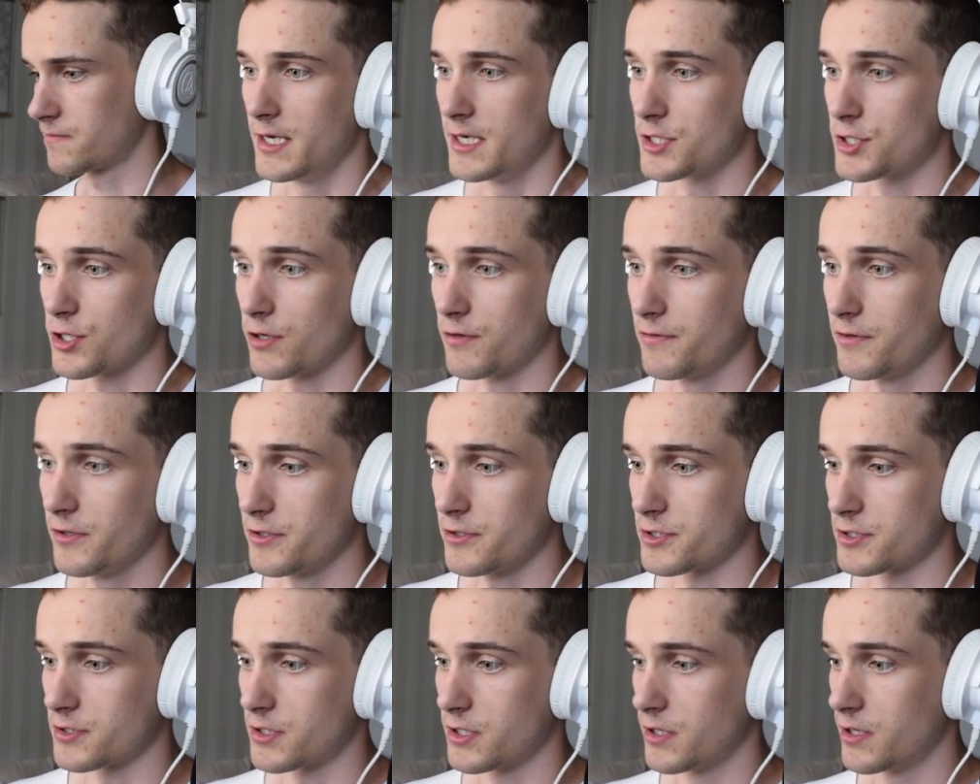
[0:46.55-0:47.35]
So
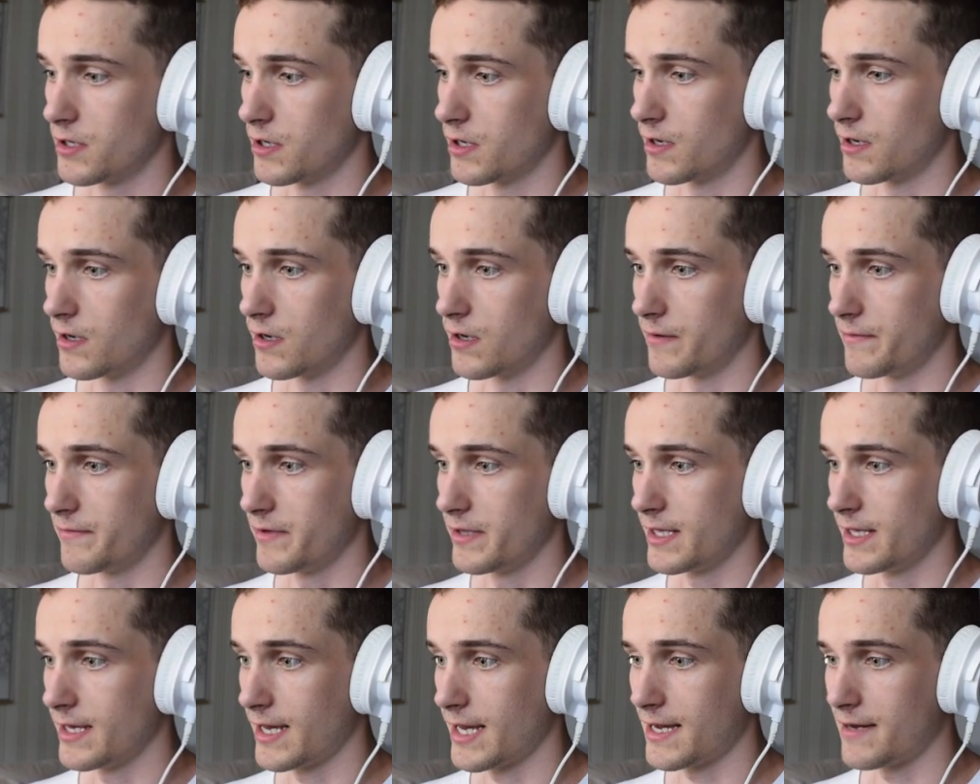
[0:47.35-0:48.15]
first,
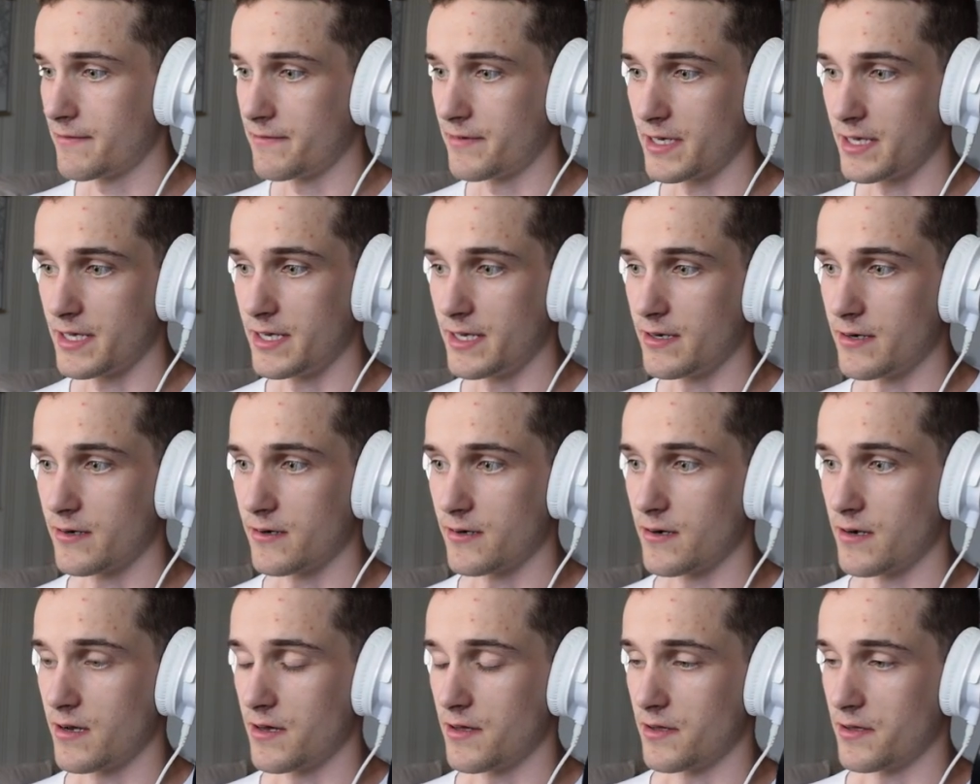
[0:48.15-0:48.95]
we have
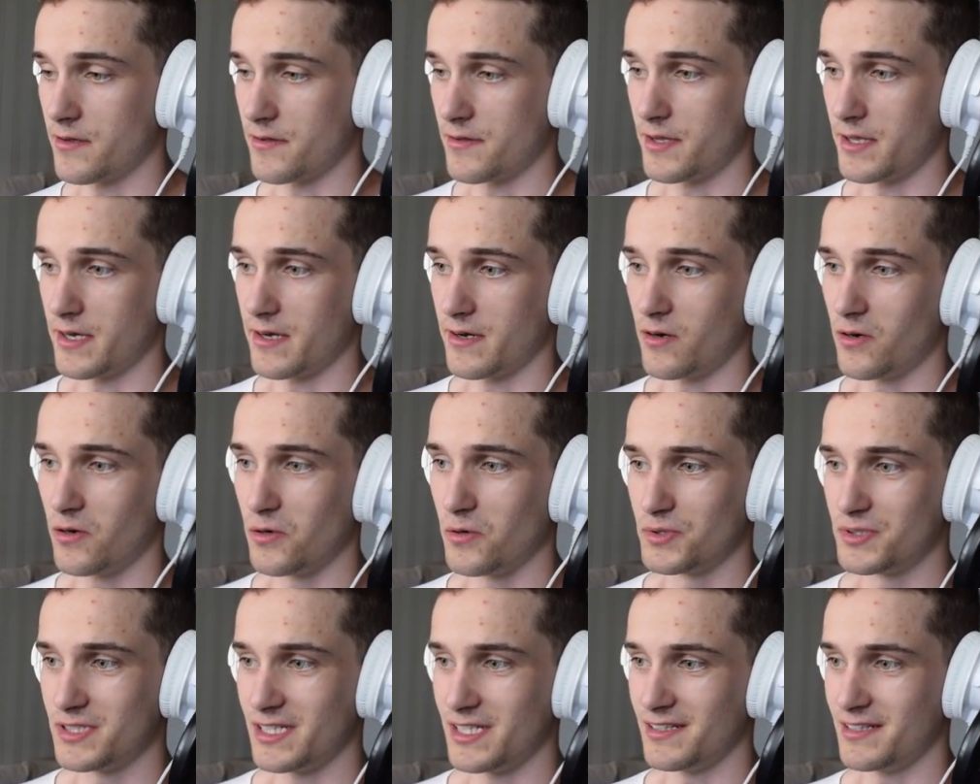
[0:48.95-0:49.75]
here the
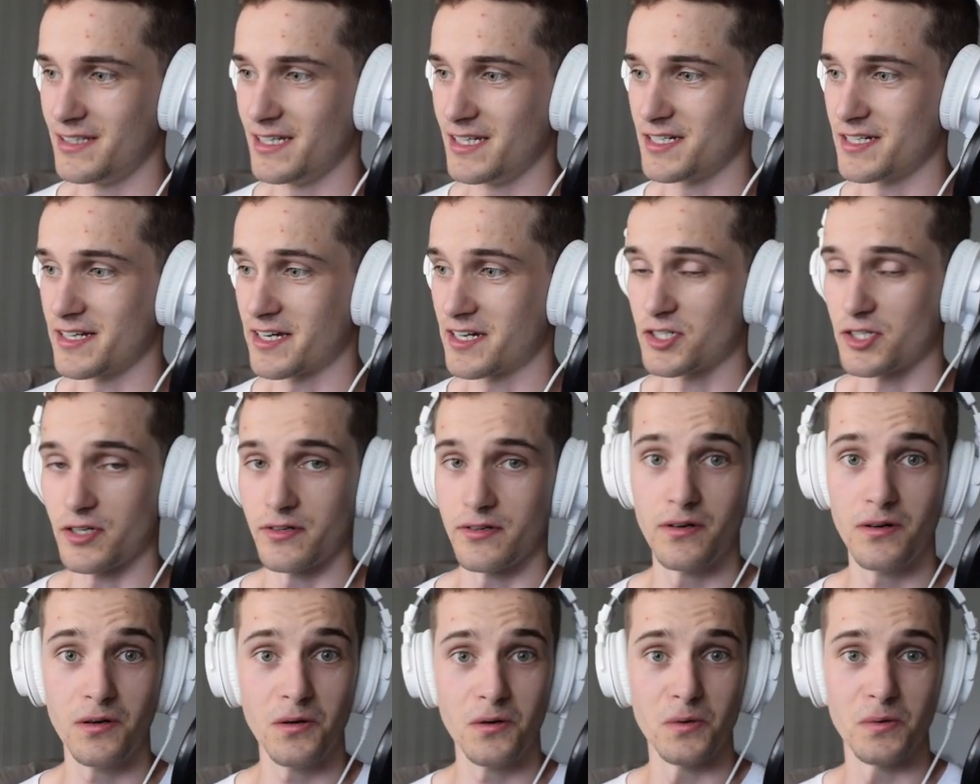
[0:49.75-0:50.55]
OTT section.
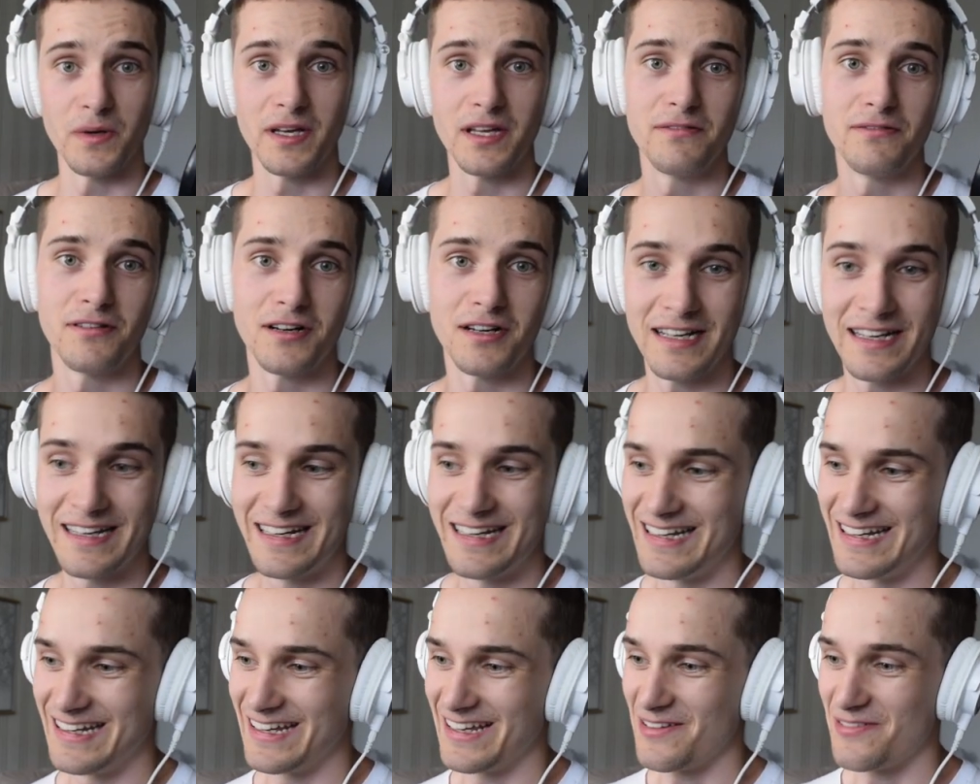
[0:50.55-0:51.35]
Oh,
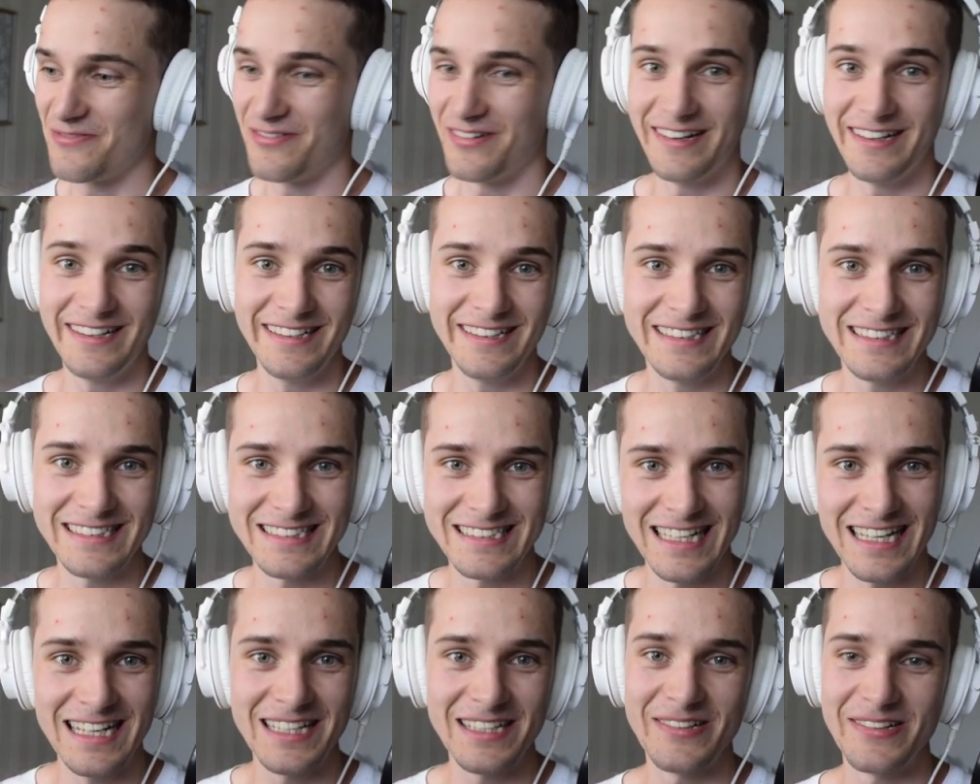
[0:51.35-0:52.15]
if I didn't
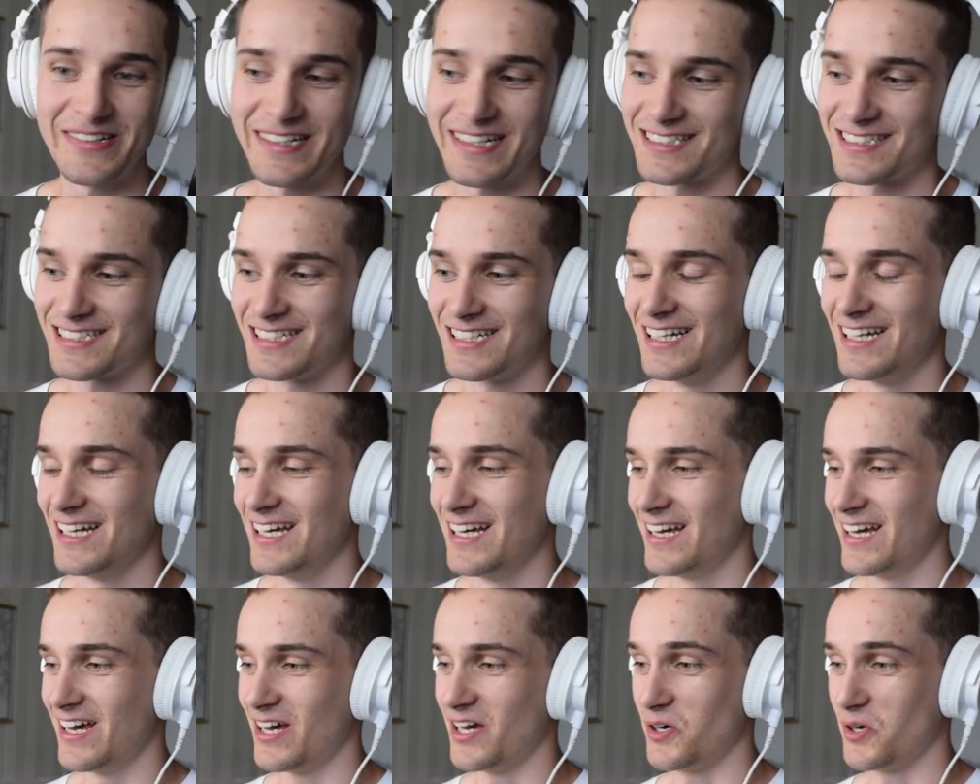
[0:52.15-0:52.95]
tell you yet,
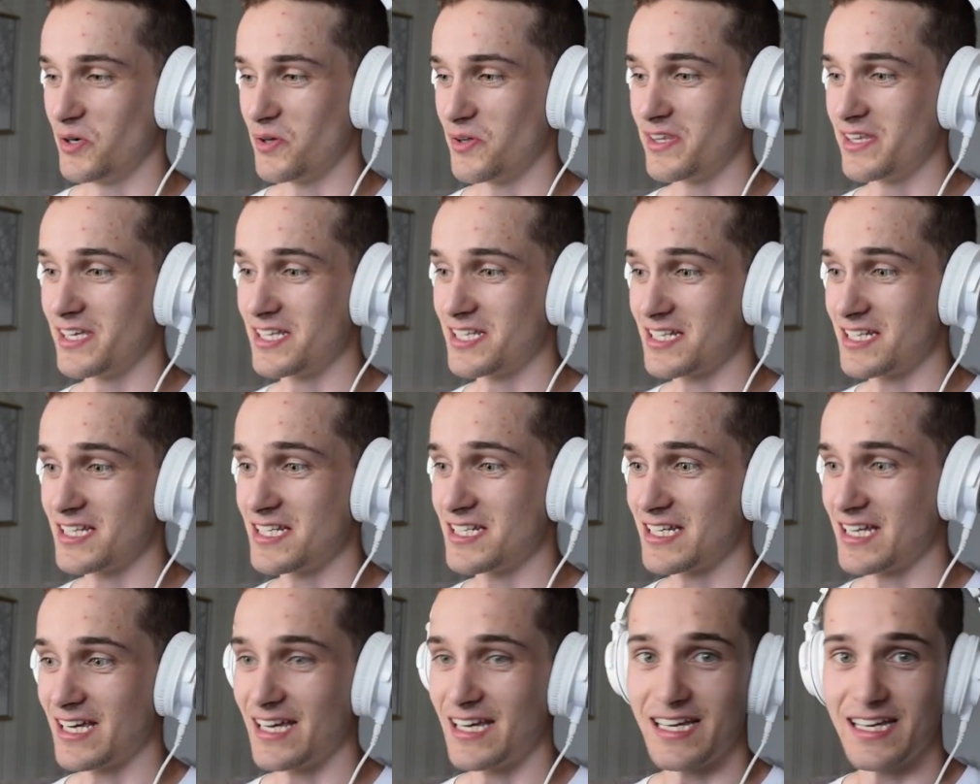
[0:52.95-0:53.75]
this
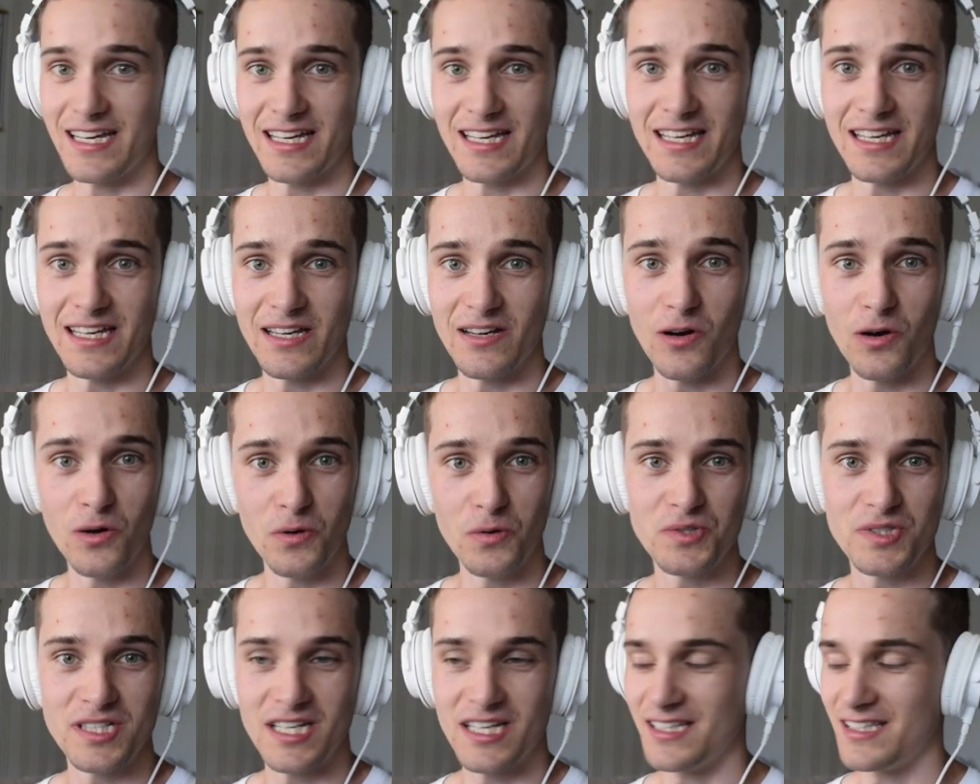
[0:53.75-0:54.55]
is a
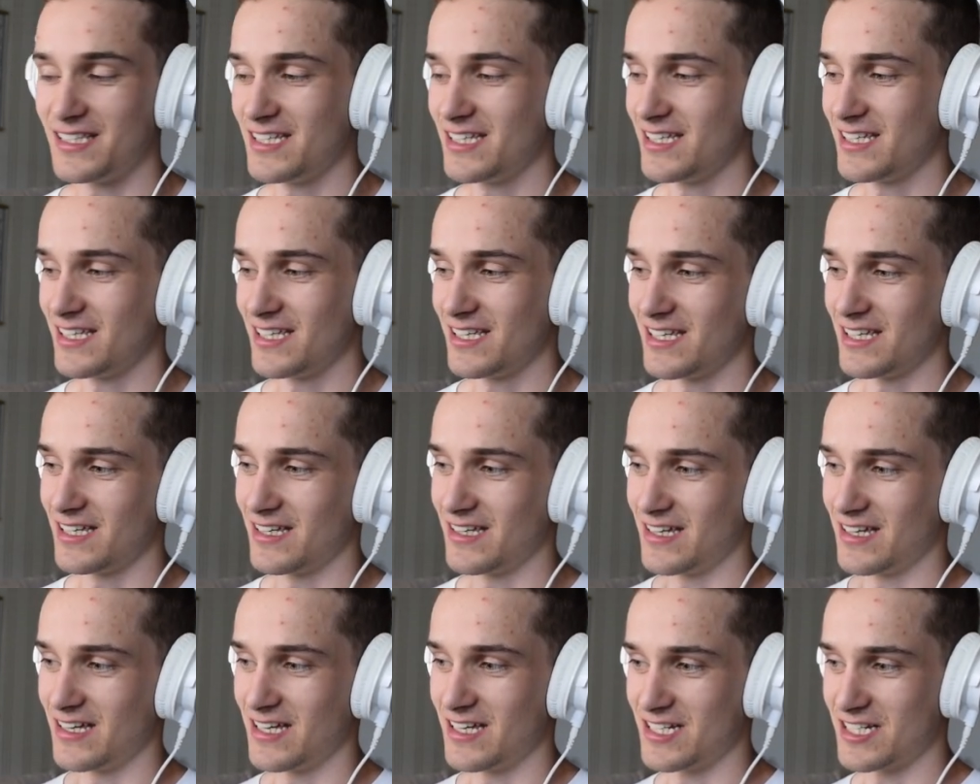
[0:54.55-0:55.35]

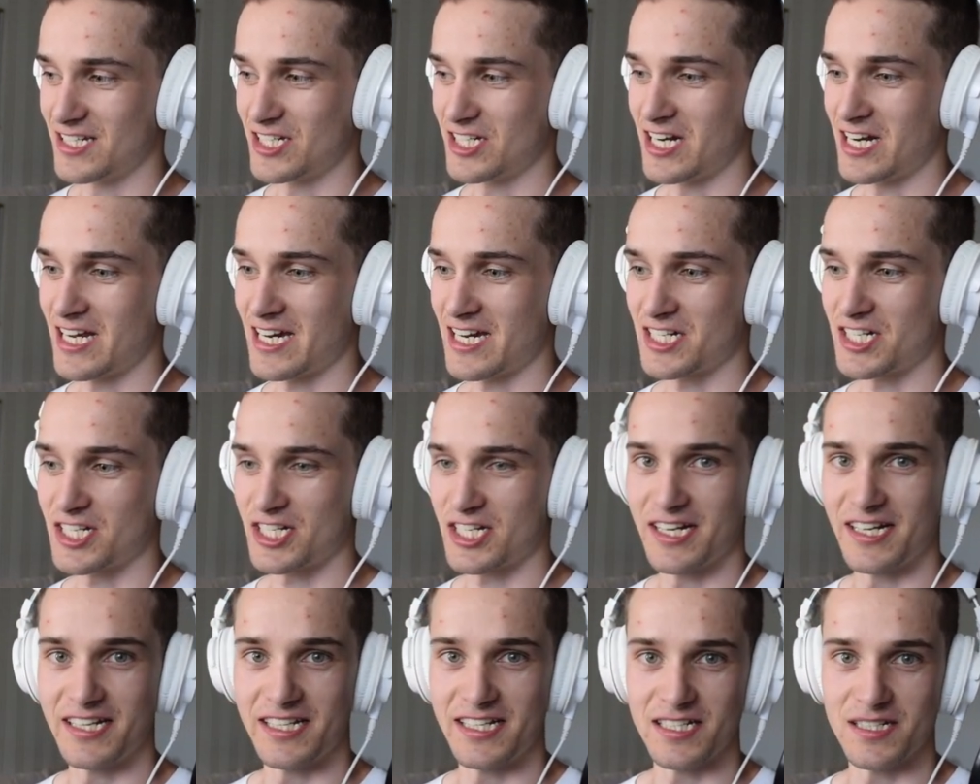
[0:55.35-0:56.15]

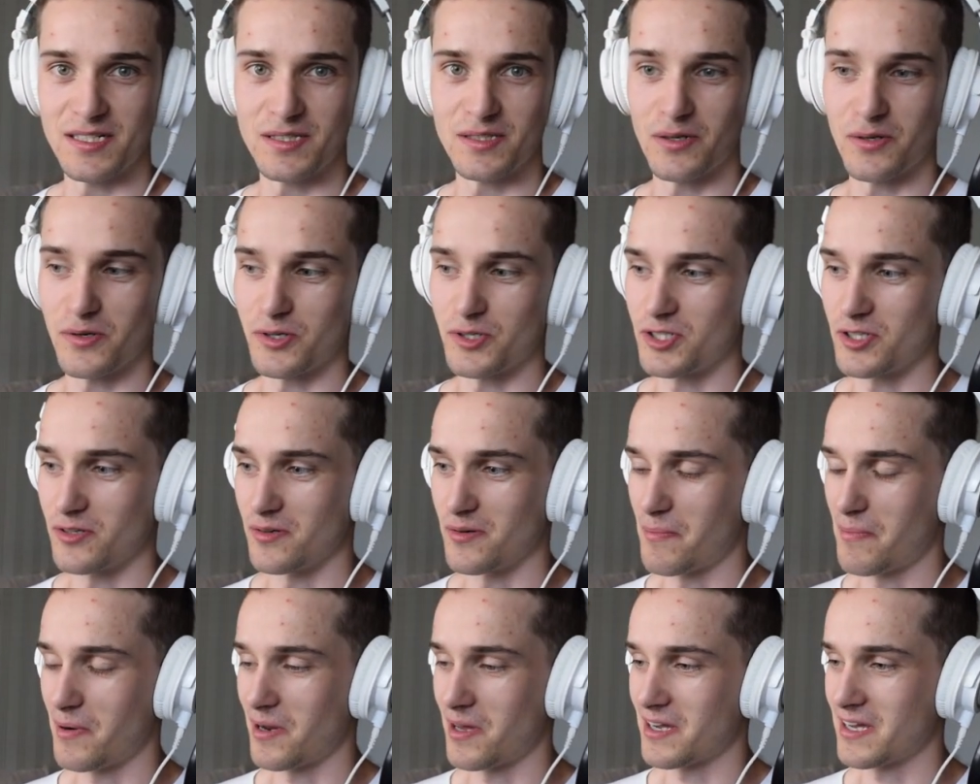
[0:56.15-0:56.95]
OTT/distortion
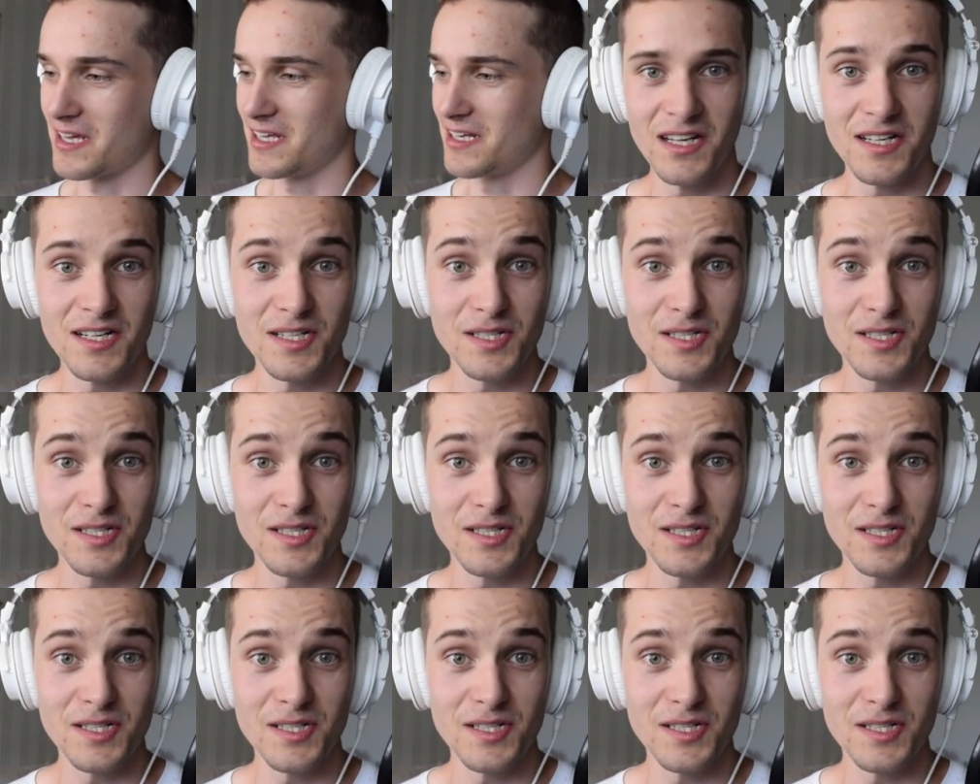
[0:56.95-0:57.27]
plugin.